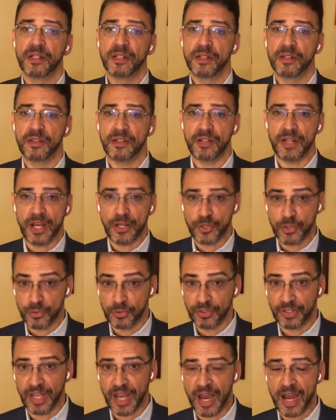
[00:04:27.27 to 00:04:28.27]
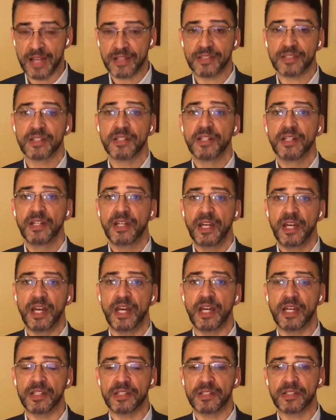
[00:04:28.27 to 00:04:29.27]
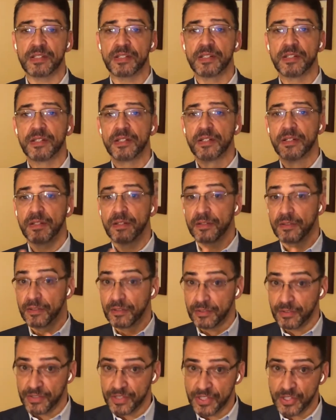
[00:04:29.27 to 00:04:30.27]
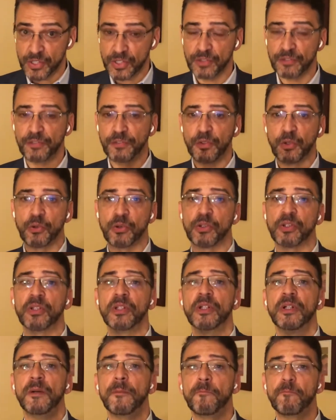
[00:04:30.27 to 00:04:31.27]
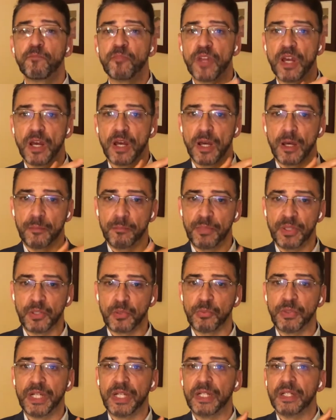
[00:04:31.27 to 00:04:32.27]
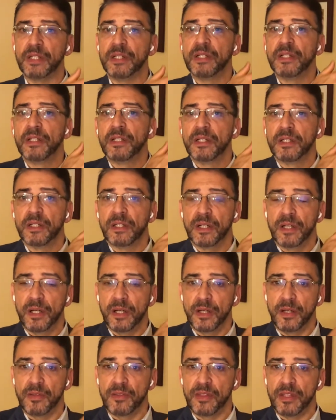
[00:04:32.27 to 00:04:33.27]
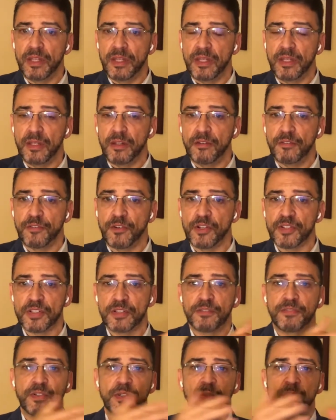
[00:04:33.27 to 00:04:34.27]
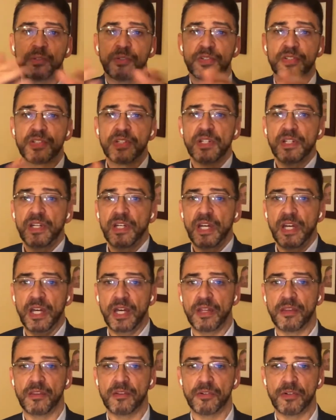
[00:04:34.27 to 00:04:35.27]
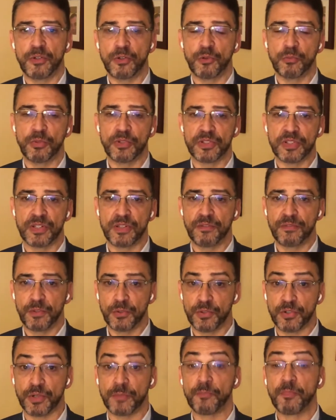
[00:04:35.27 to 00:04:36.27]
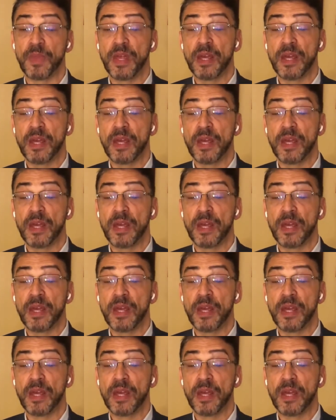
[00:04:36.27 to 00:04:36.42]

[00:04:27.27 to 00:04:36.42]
the natural gas as the transition fuel between the fossil fuels and the renewables in the future.